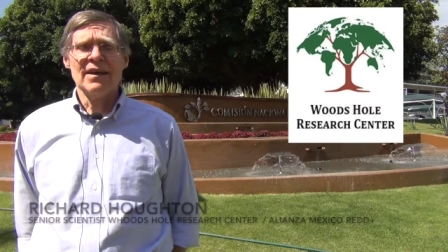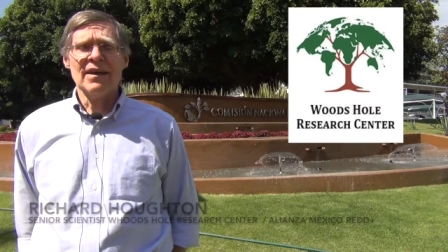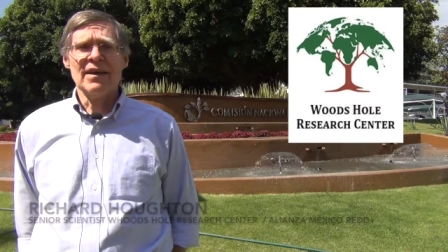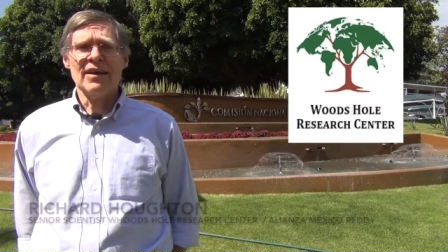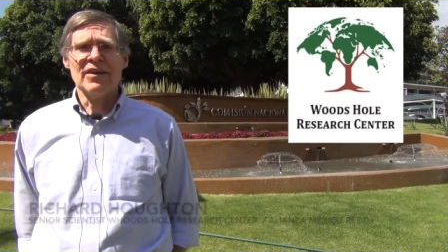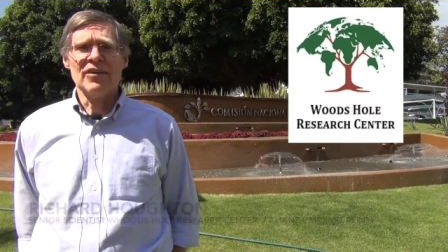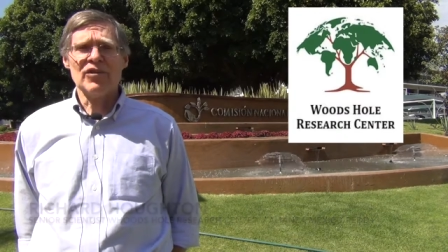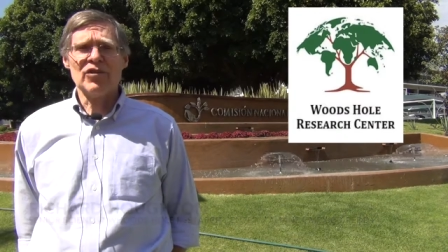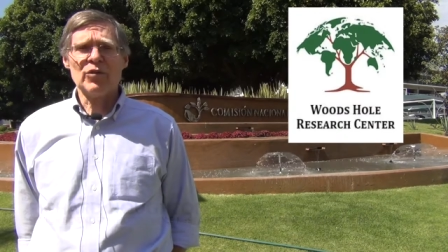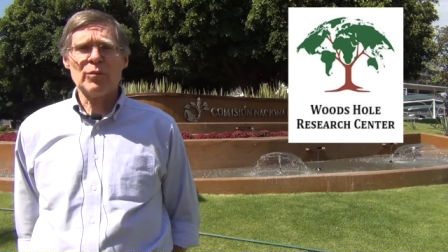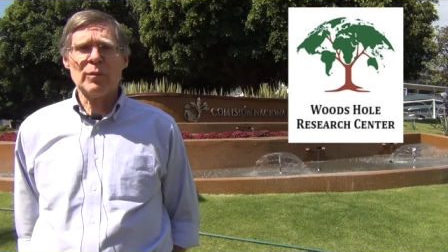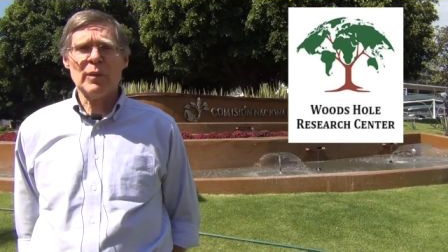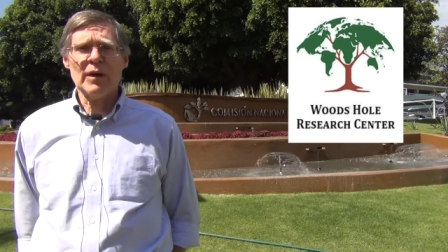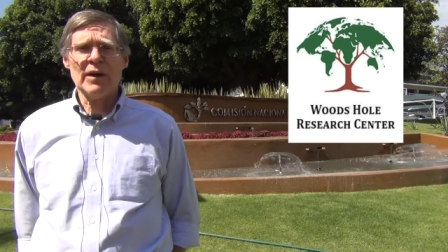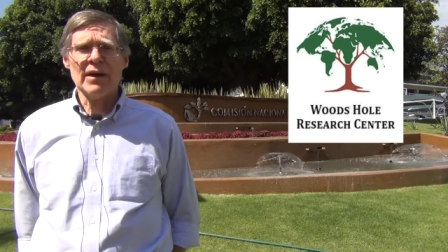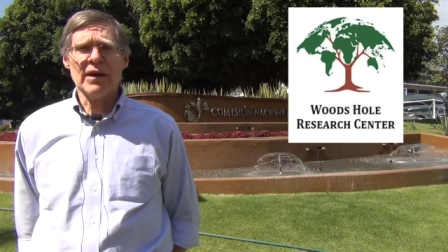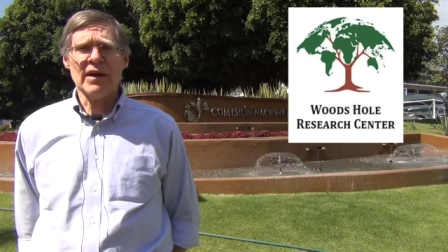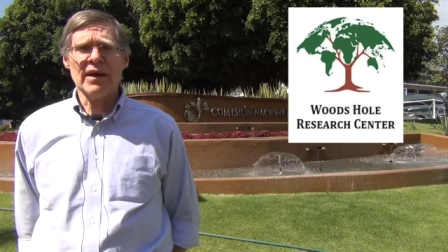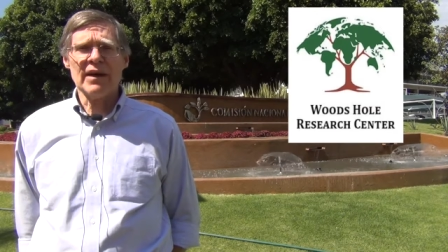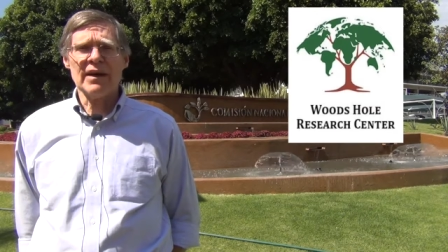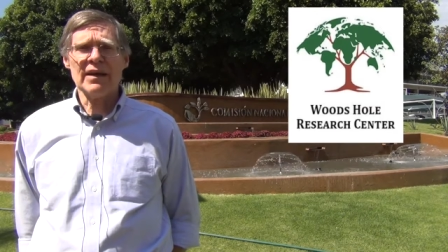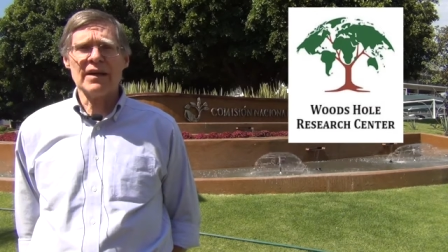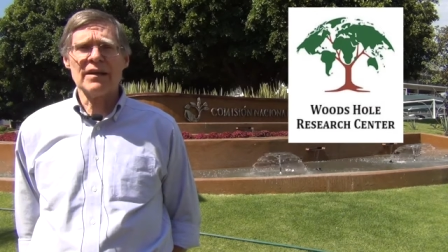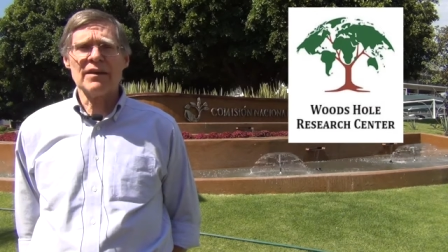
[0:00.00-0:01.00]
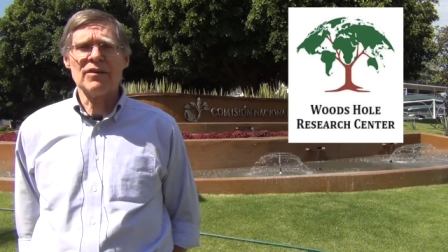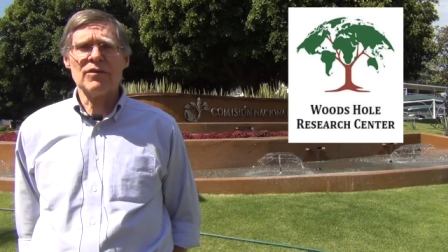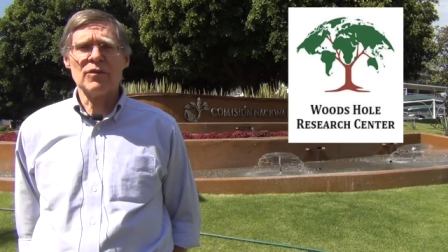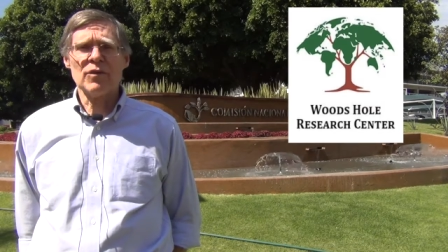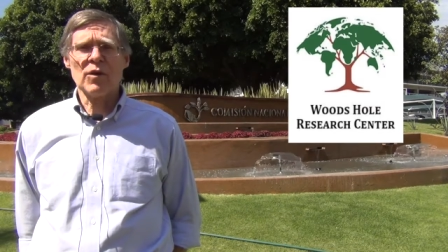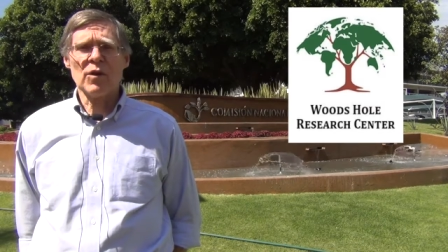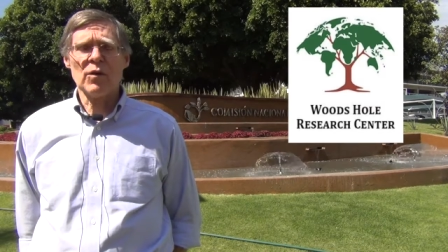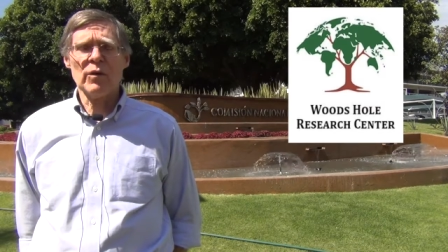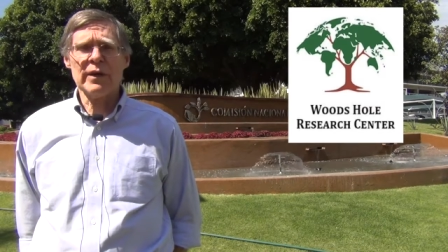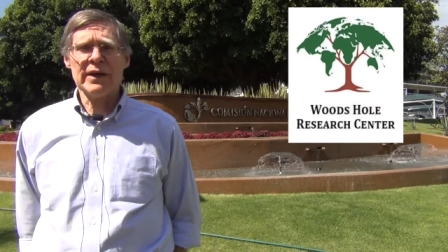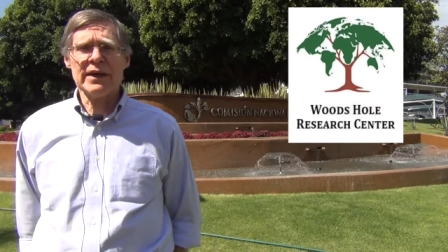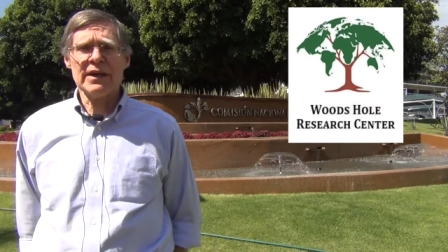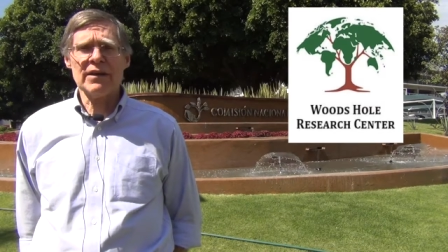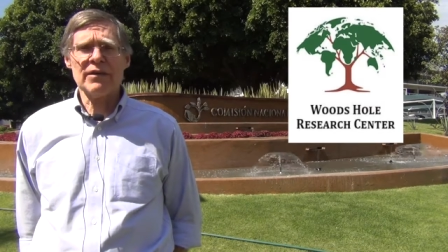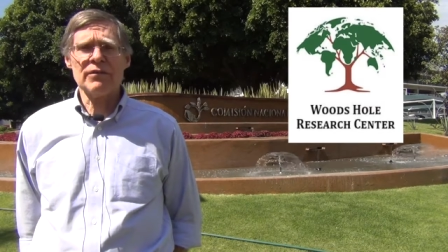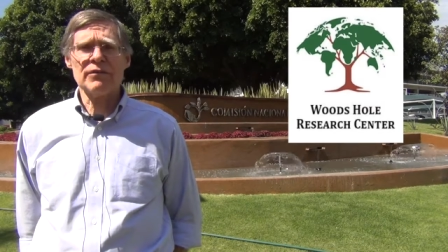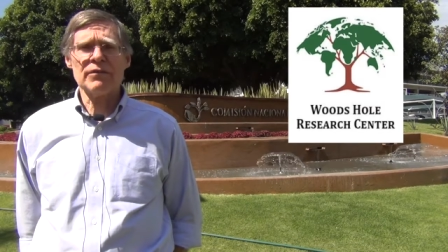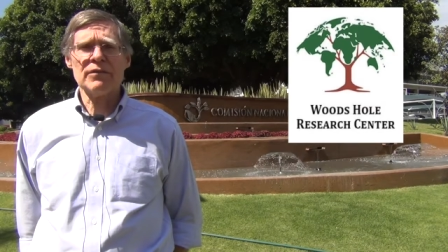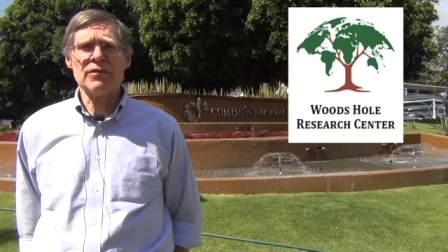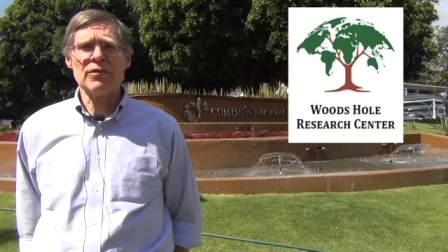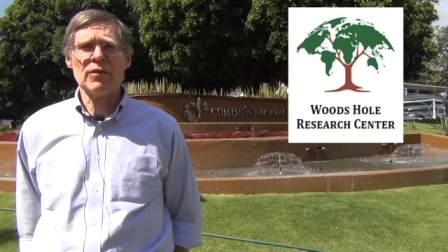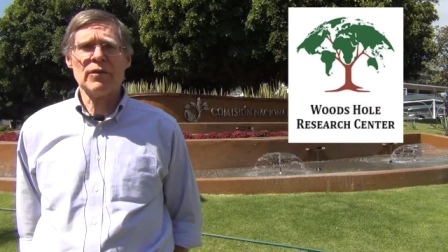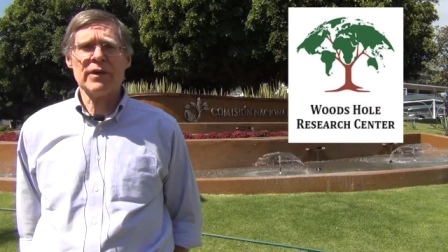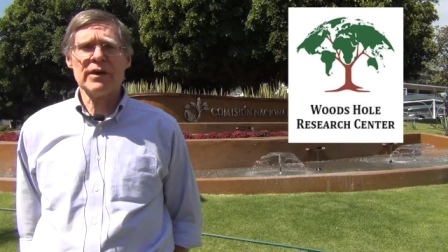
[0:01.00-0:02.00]
is by growing
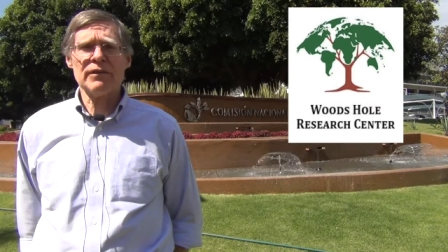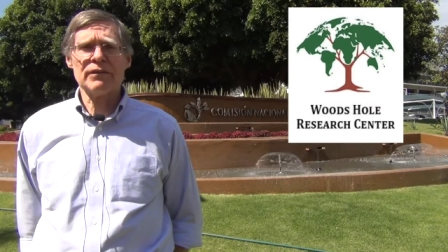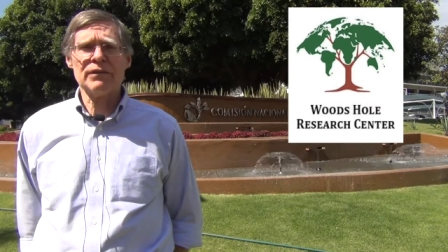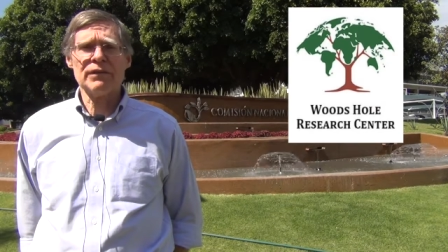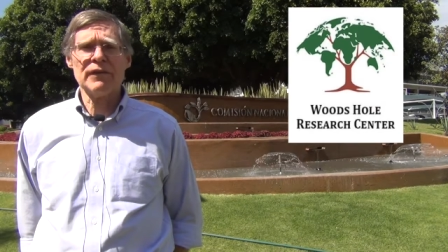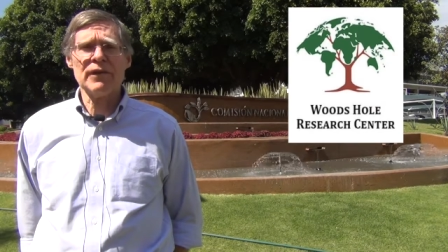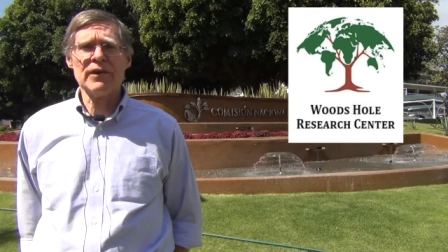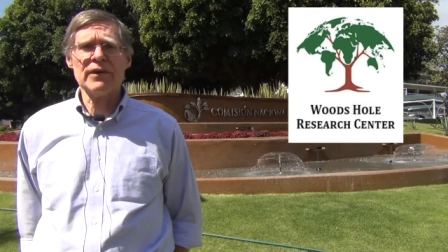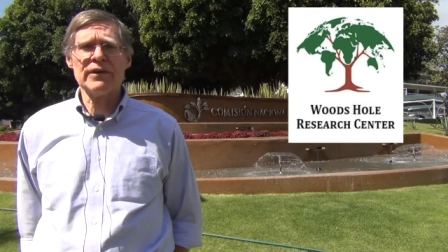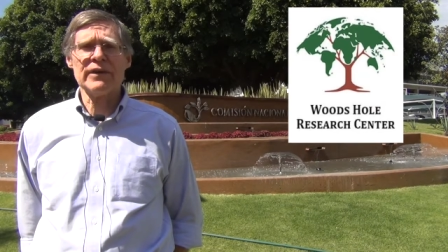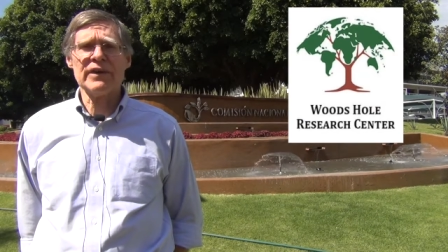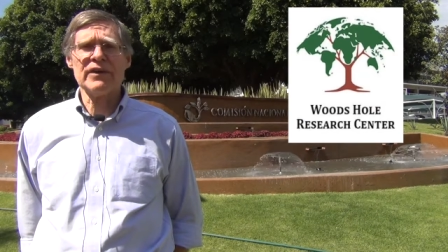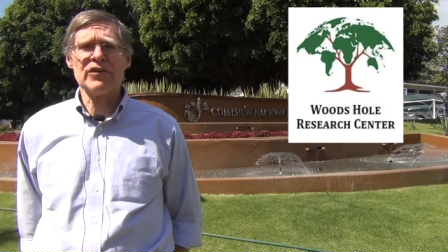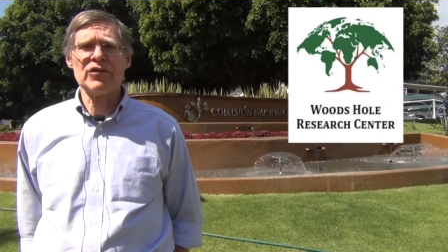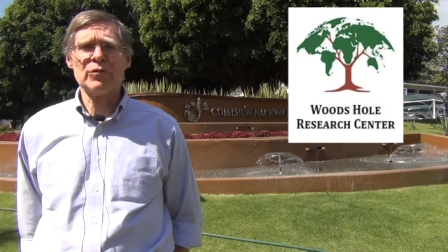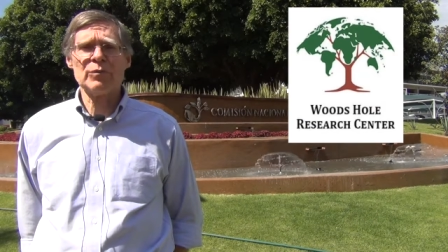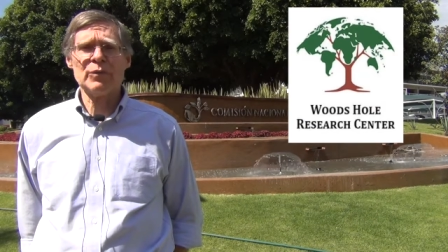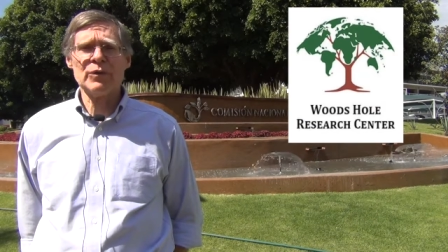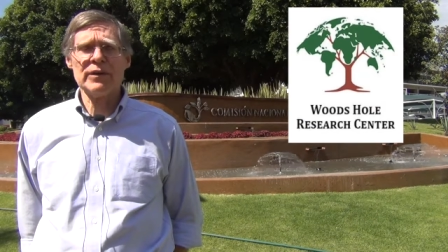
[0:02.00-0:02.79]
forests,